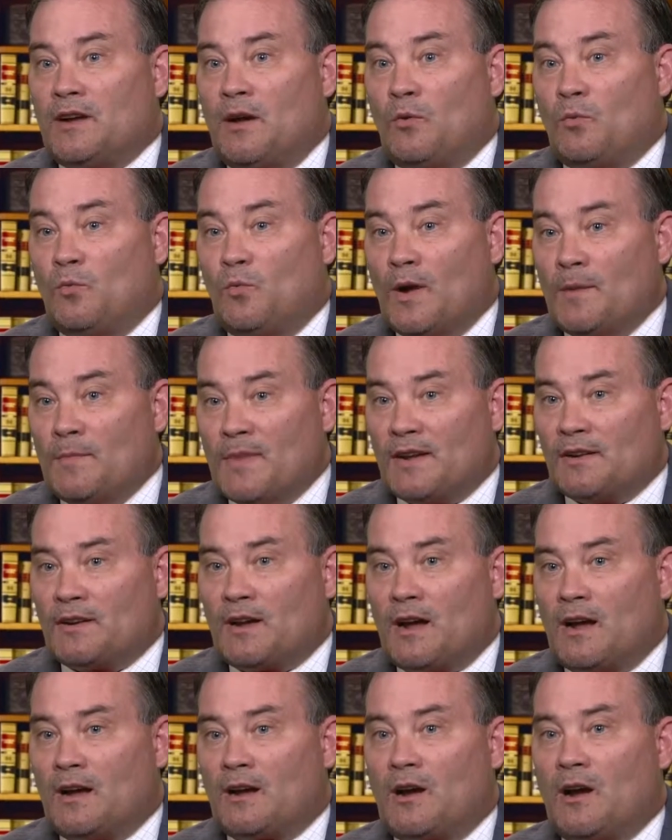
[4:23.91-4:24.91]
women
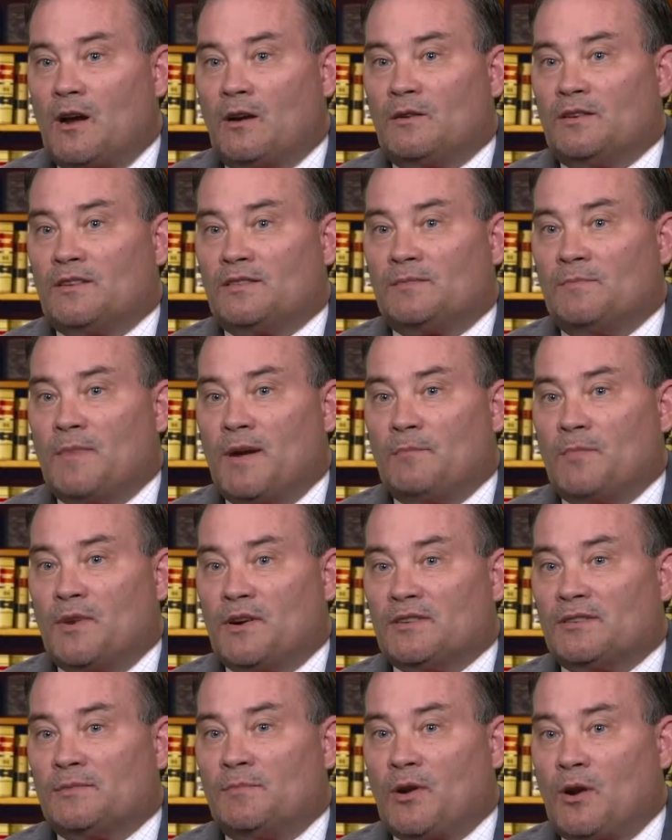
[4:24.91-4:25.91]
Congress
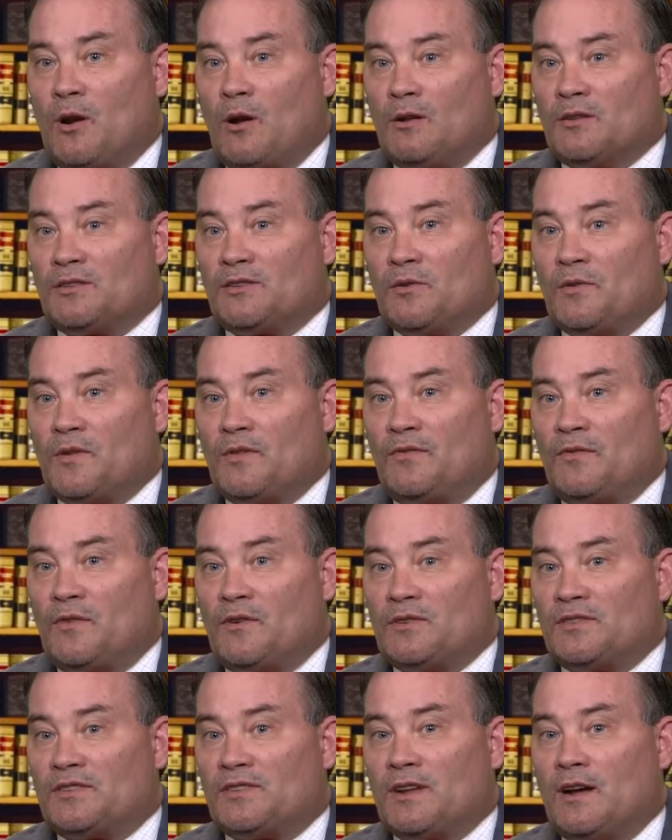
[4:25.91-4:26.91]
members, but also the
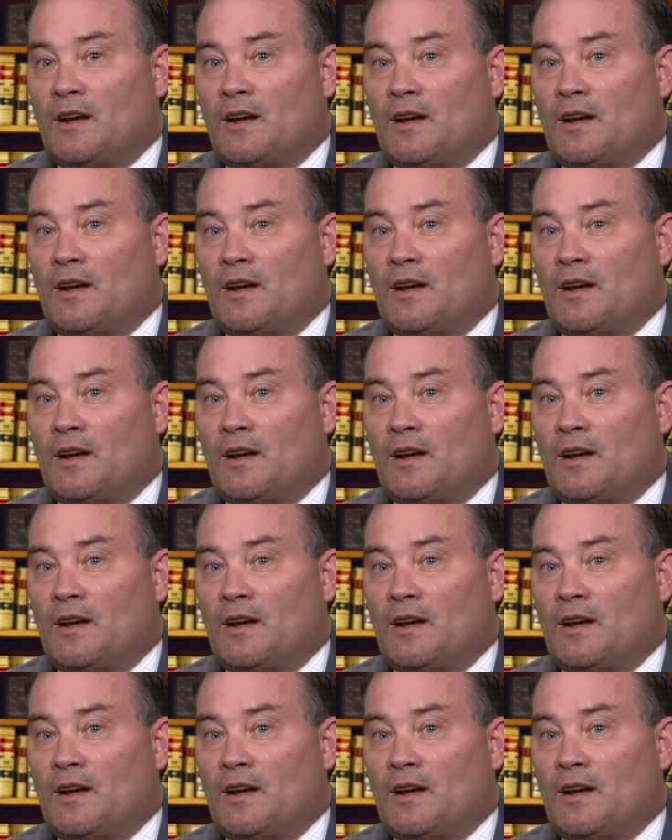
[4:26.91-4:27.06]
first